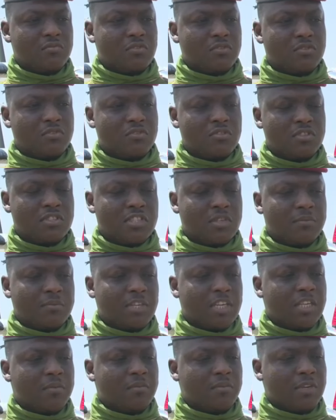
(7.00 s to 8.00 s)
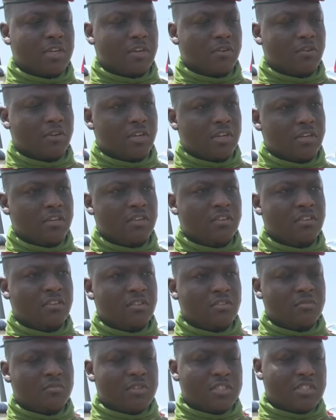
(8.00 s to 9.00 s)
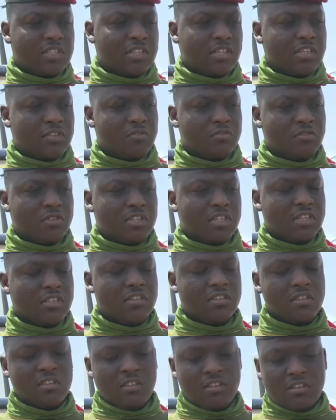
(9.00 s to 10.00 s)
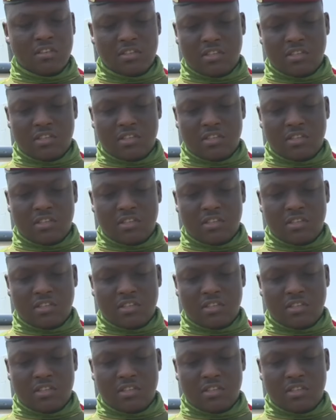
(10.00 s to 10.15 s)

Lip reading: It is the opportunity to thank His Excellency Mr.